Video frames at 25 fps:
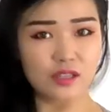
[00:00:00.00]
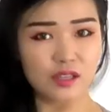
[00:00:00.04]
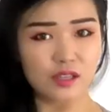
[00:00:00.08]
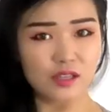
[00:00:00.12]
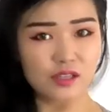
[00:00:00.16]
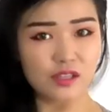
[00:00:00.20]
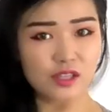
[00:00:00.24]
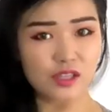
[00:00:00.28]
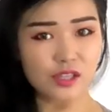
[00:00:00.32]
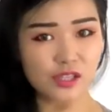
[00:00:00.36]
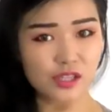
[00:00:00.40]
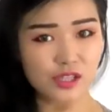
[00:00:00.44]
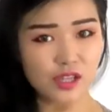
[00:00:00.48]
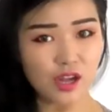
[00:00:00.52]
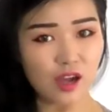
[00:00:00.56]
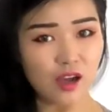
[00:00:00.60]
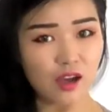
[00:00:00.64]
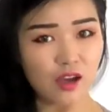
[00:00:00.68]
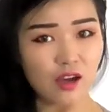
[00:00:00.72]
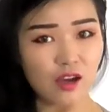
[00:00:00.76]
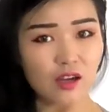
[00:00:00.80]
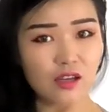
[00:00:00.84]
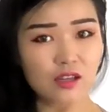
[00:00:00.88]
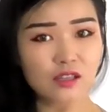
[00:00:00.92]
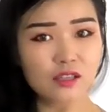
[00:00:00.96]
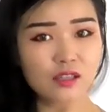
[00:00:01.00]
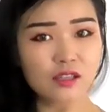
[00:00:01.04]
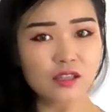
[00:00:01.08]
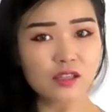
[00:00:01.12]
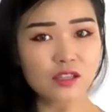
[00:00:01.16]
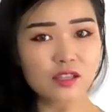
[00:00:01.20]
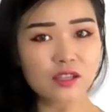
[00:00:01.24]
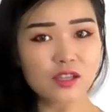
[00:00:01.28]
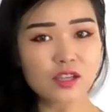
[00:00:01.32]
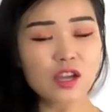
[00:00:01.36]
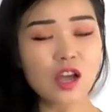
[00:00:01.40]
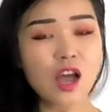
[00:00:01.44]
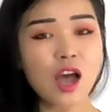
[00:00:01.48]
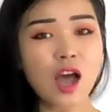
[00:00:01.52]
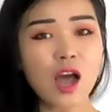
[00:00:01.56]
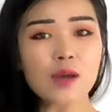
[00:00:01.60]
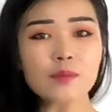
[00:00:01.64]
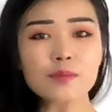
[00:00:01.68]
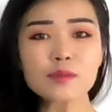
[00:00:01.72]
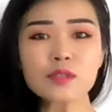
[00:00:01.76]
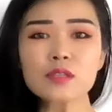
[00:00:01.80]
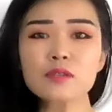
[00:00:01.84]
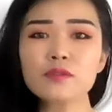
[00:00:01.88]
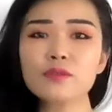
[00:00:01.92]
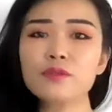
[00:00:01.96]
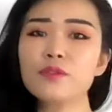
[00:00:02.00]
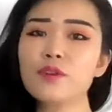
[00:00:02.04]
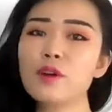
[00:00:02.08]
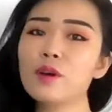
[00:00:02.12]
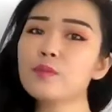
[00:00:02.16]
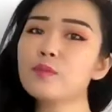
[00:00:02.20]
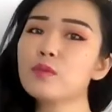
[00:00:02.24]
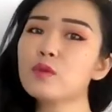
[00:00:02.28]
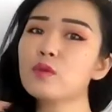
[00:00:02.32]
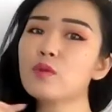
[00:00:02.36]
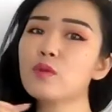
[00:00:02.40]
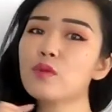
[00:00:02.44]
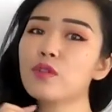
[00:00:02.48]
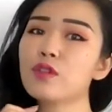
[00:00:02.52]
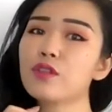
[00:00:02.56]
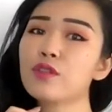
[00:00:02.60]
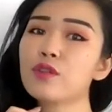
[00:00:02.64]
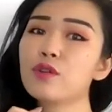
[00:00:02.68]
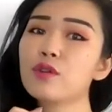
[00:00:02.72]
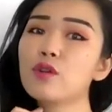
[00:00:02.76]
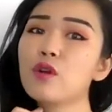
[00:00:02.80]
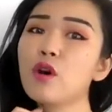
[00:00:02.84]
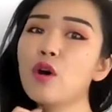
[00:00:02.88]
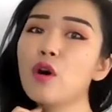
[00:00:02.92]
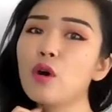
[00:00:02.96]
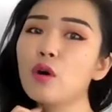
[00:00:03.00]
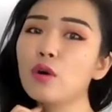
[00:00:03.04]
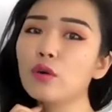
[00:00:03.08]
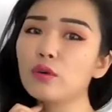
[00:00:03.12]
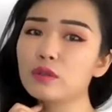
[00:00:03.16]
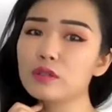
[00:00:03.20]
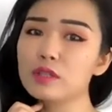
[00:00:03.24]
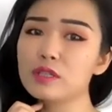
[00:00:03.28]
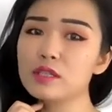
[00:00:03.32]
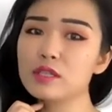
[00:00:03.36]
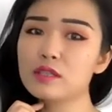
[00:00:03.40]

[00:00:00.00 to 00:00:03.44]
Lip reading: the sound comes from your throat.